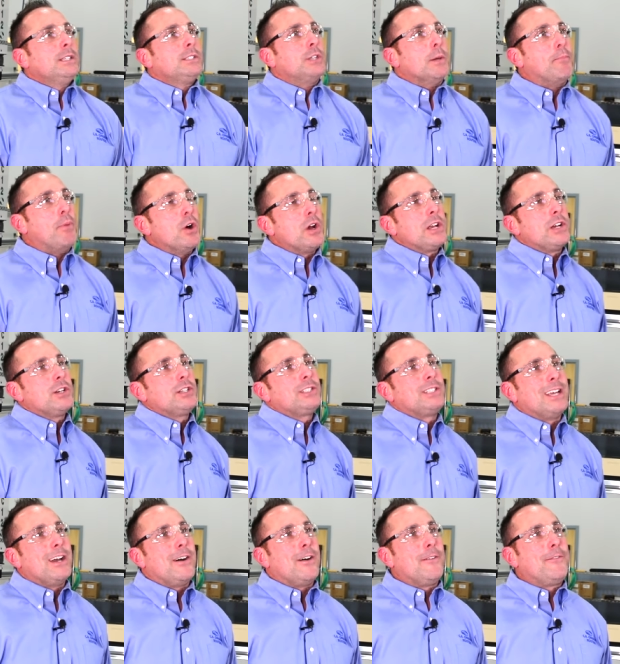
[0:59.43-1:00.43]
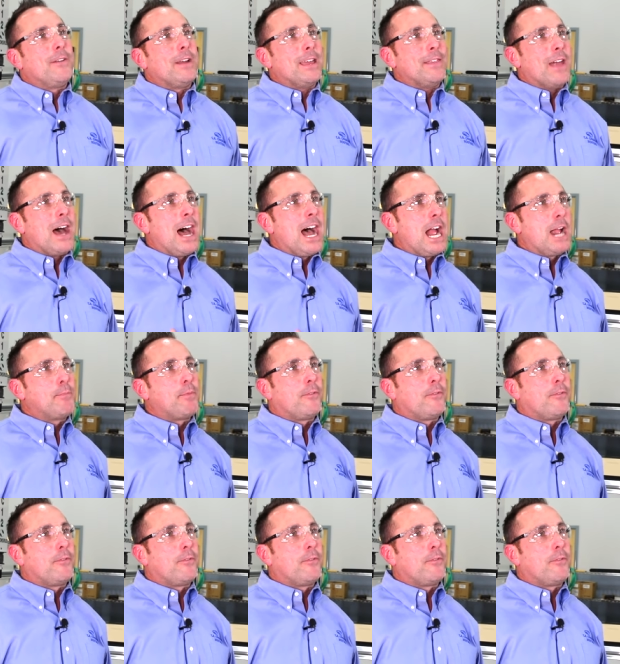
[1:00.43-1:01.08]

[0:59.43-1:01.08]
to put yourself in the high